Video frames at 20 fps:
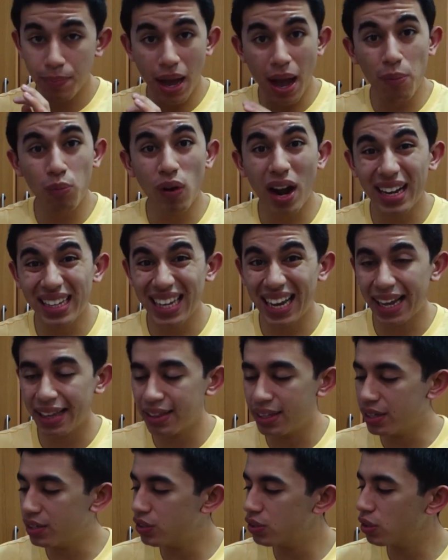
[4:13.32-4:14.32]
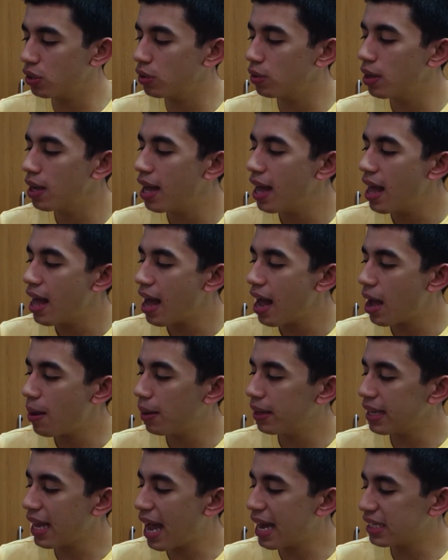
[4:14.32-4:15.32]
right-handed, so I
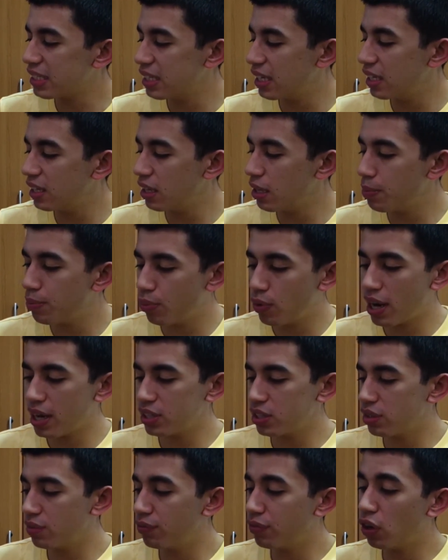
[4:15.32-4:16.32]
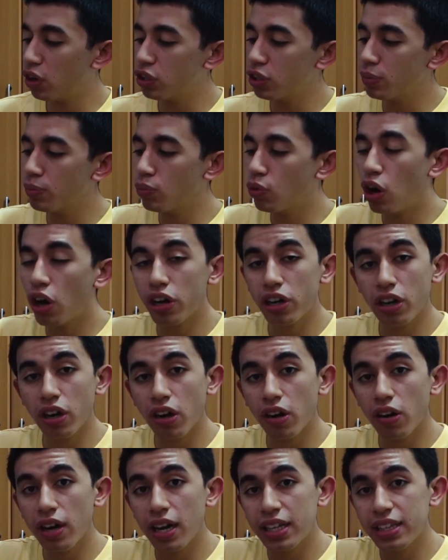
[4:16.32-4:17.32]
might accidentally press the volume
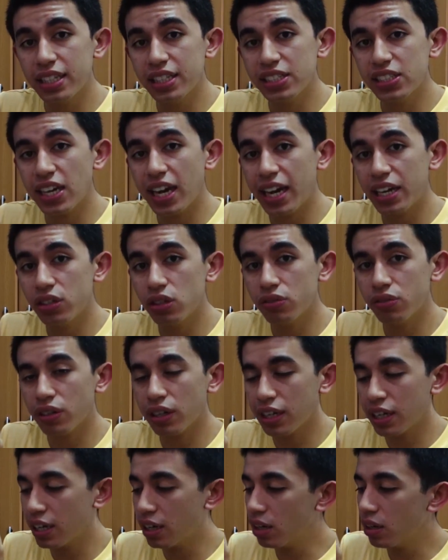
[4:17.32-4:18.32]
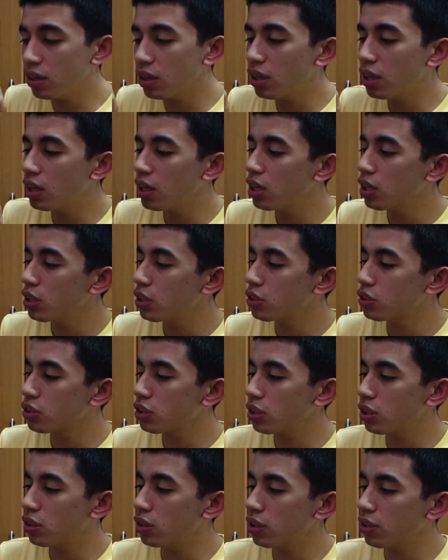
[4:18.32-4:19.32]
rocker at the side over here.
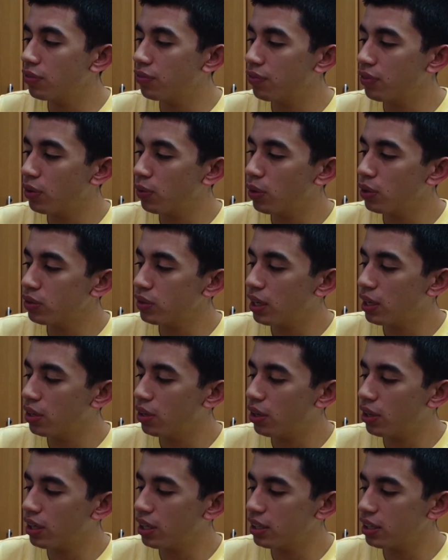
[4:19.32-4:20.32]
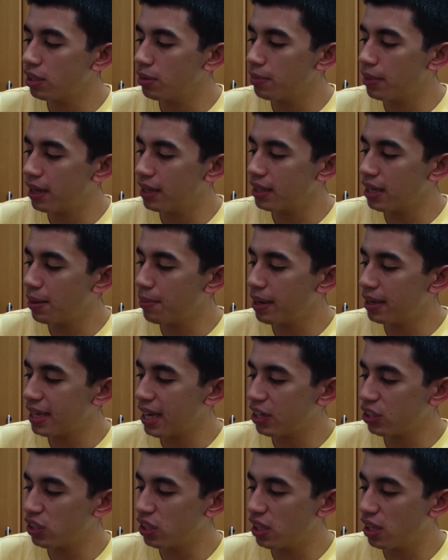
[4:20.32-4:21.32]
So if you want to unlock it, I might
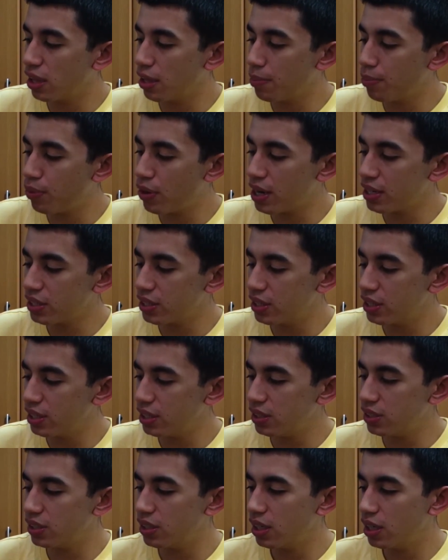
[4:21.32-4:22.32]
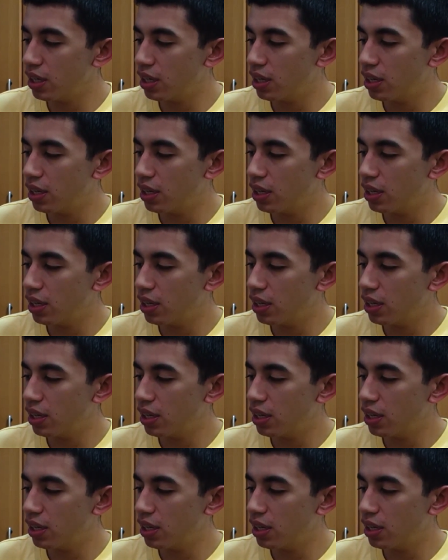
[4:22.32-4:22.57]
accidentally press this,